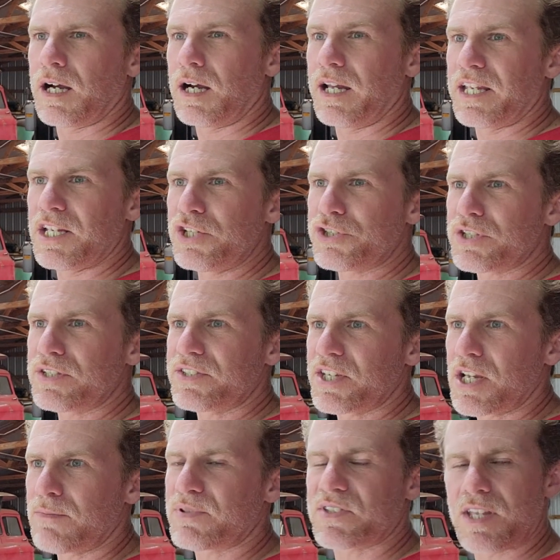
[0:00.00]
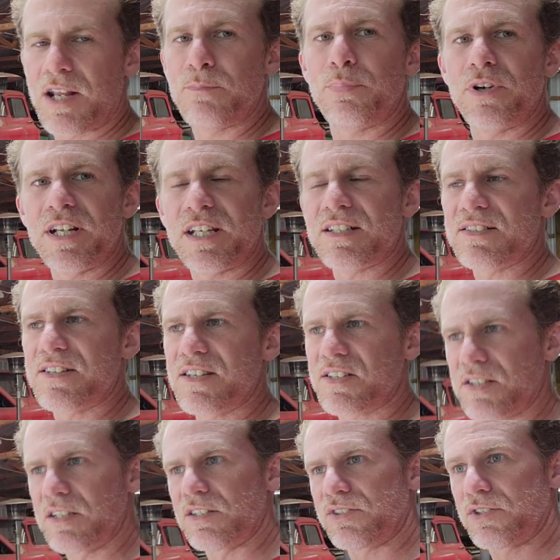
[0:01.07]
Engine temp stayed pretty
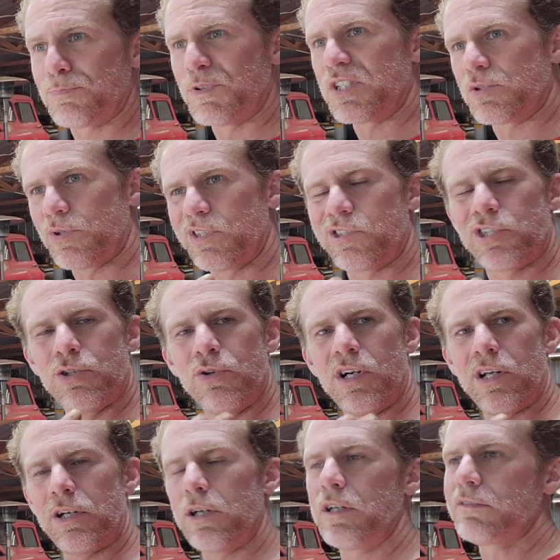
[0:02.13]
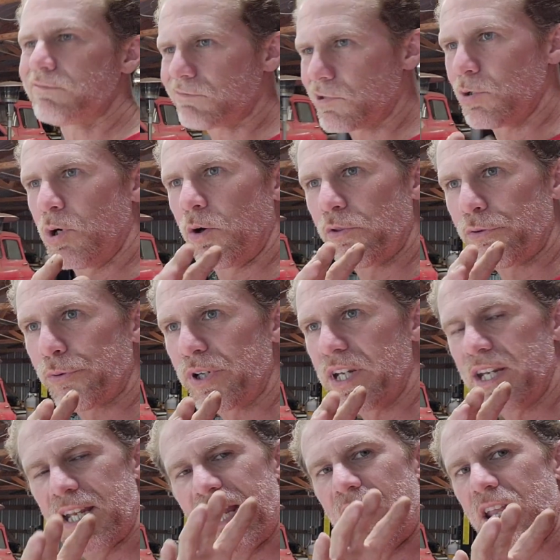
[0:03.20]
consistent at between 200,
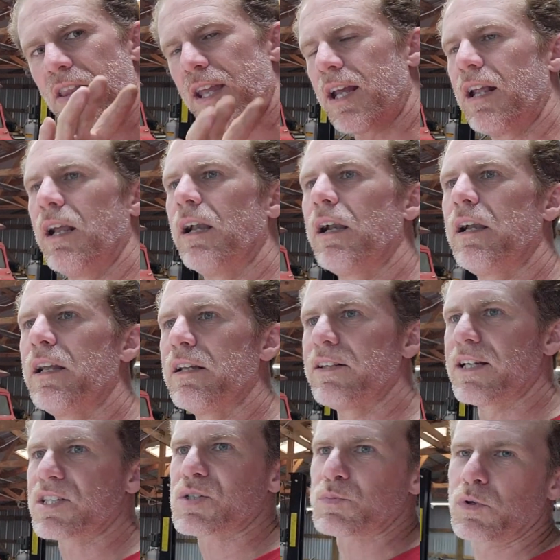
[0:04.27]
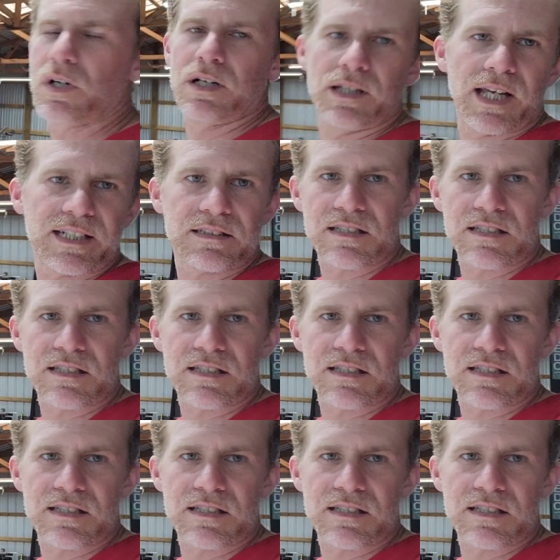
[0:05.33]
203 in that area. That's where it liked to